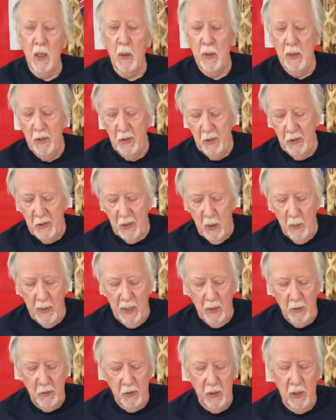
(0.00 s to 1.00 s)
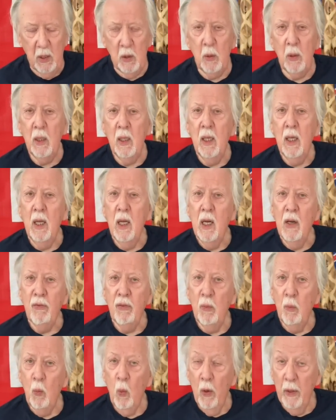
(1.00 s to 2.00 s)
this is going out to you
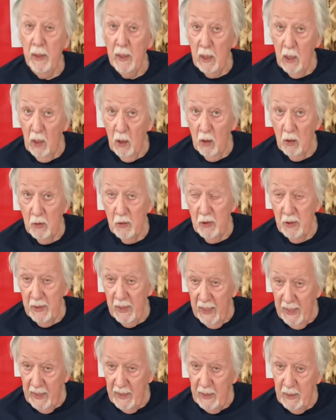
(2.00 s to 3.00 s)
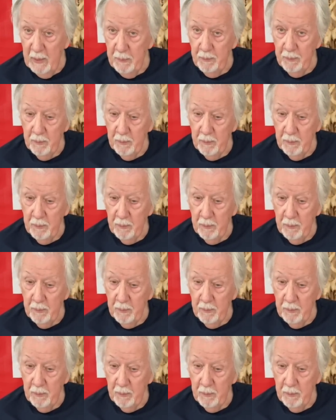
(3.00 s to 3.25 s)
from 1 o'clock today.